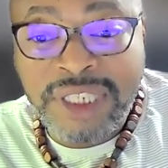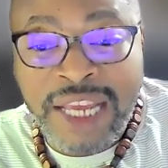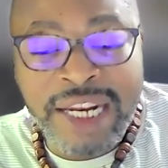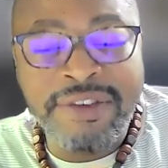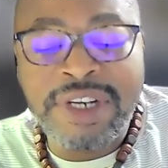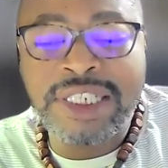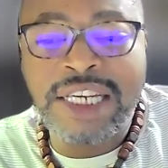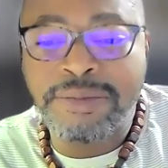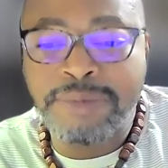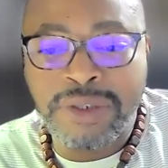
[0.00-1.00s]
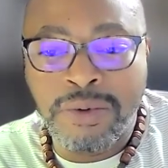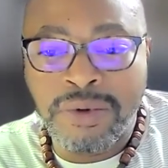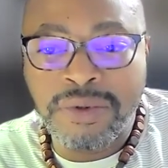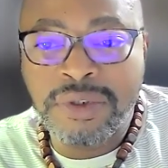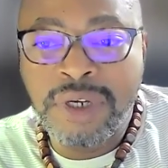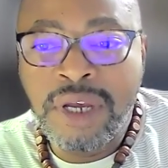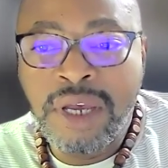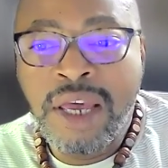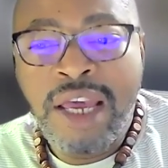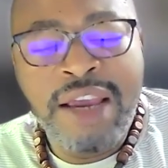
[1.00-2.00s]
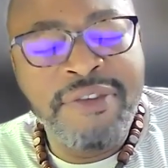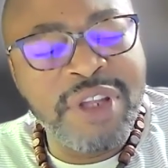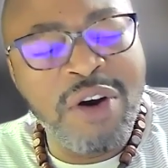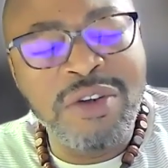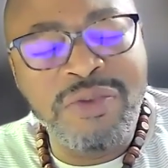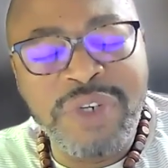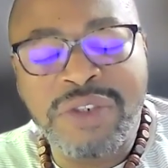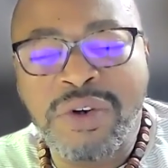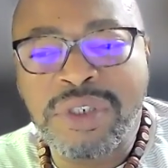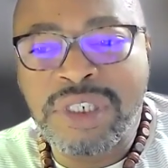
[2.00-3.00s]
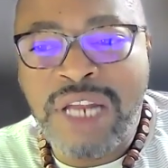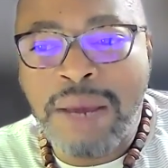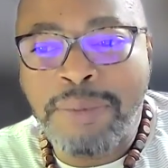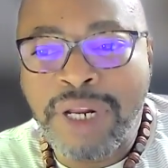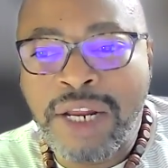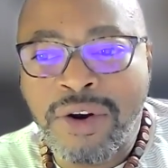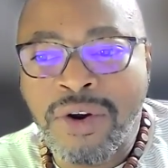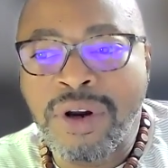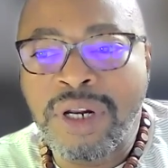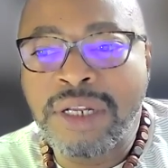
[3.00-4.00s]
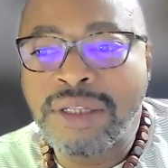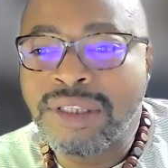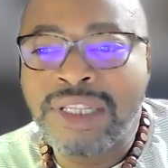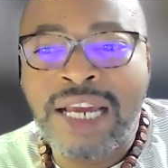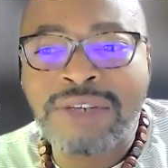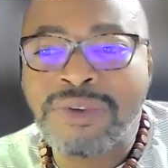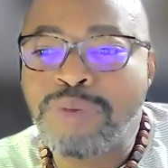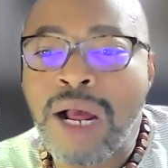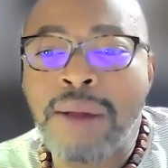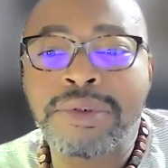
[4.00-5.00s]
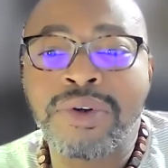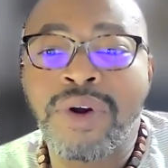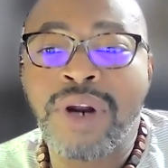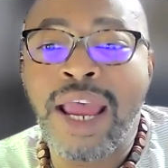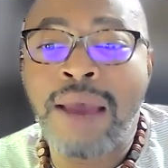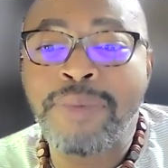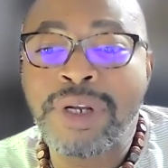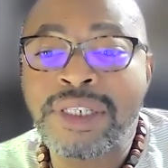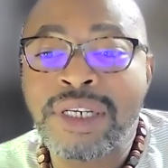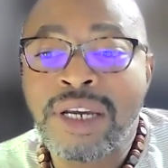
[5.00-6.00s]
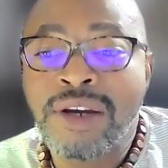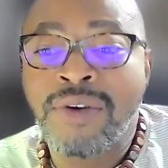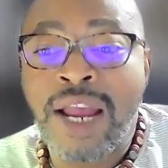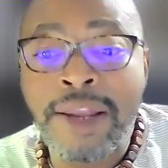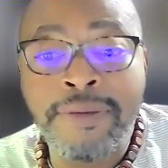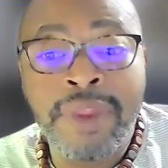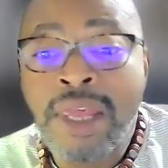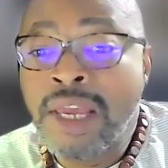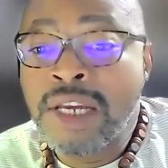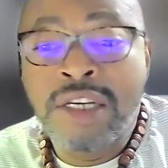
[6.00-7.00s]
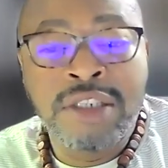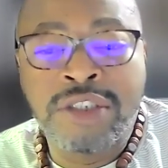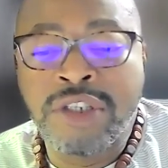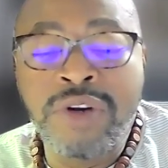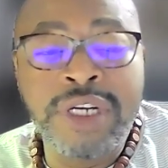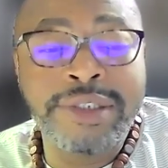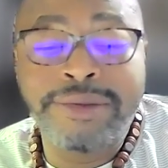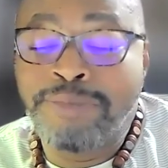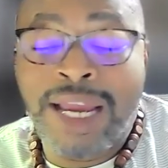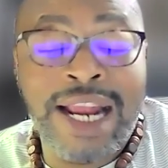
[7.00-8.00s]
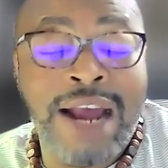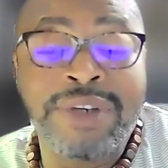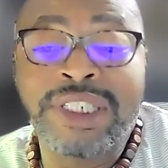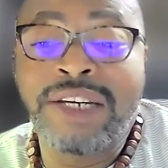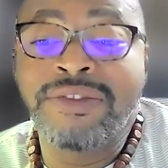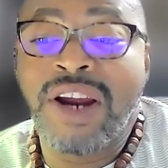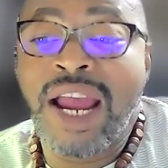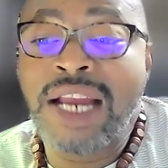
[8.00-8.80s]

and even assessment tools. If those resources not planned early, that's when problems are going to happen, right? Students may not receive their